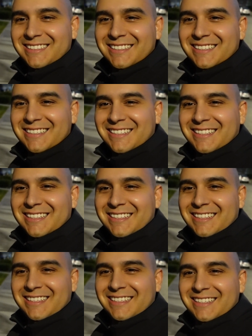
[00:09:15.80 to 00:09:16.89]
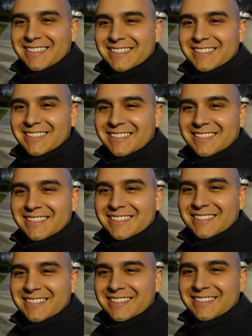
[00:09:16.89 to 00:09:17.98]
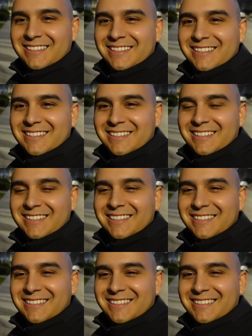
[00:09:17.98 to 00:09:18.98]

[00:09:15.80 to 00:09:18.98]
(not speaking)